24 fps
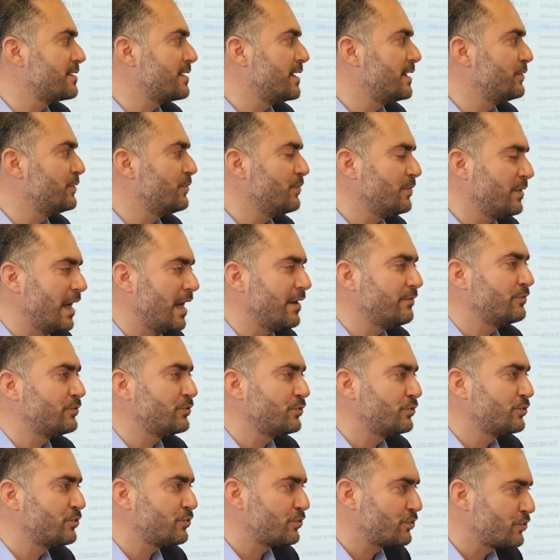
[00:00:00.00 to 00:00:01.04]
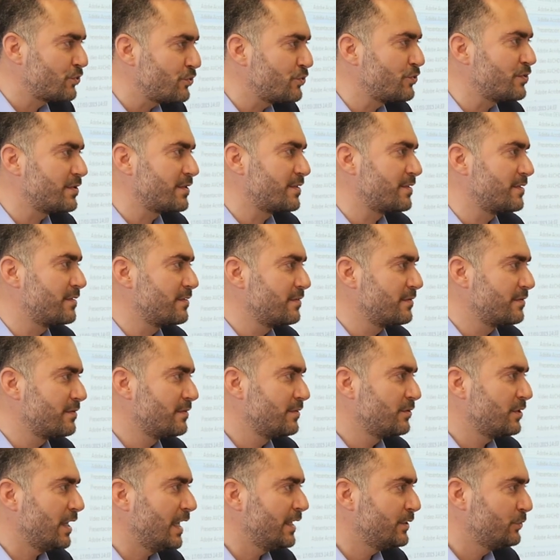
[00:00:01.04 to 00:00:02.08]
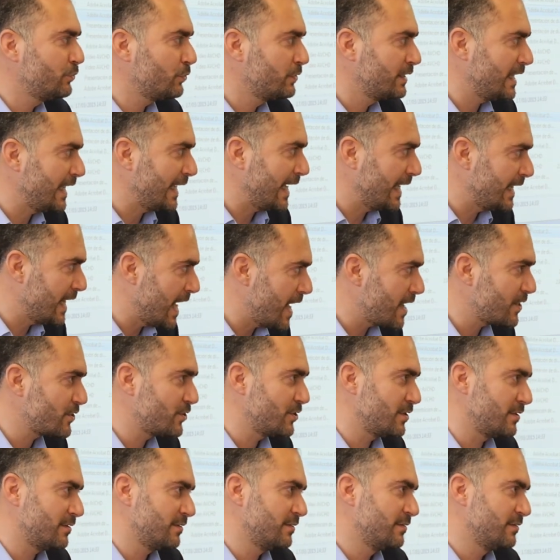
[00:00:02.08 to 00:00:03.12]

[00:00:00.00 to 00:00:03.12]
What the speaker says: and you have to choose and to take an action